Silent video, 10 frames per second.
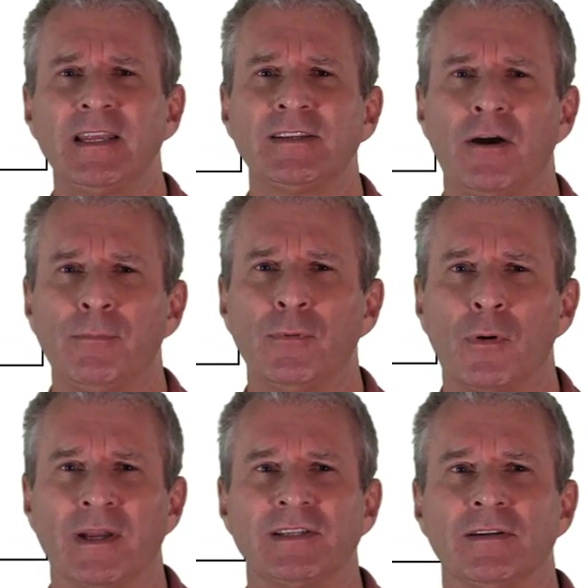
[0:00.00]
an example
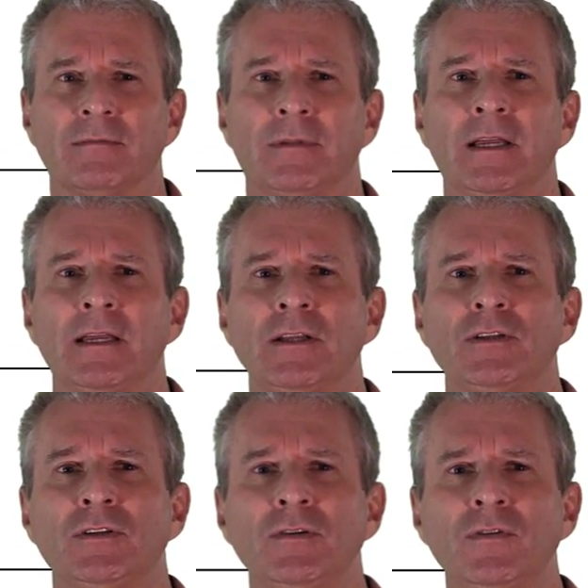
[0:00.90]
question.
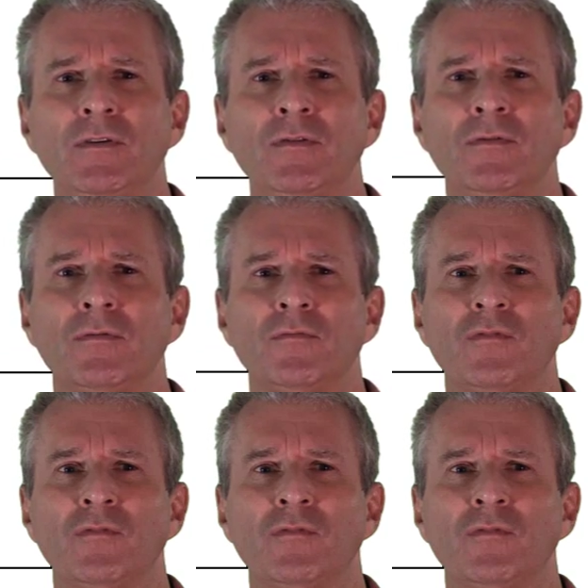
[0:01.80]
Do you